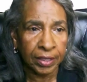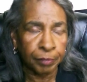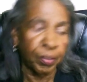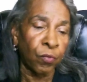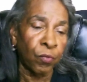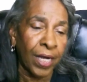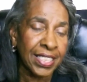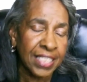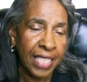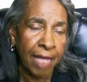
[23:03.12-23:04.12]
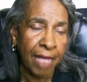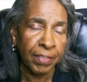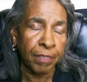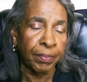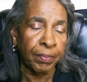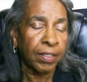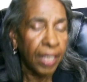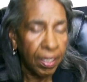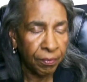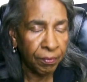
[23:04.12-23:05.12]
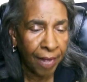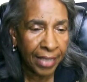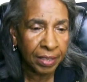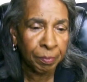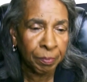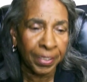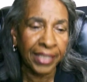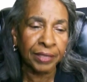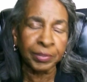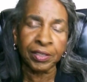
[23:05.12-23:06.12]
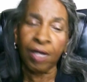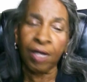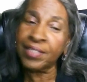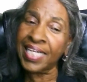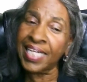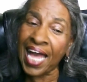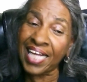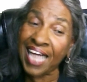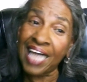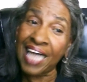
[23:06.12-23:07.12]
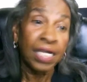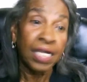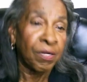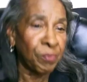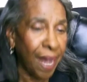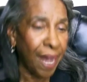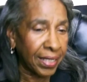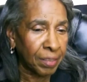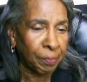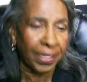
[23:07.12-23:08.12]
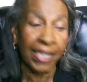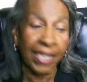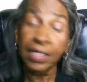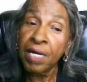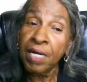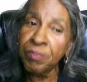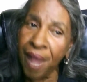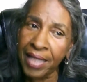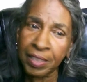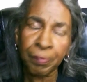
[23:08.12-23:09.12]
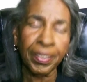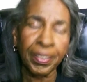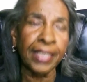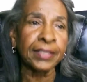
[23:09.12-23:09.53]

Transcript: What is the name of the book? Write the Prayers was all that I got. Write the prayer, write the prayers.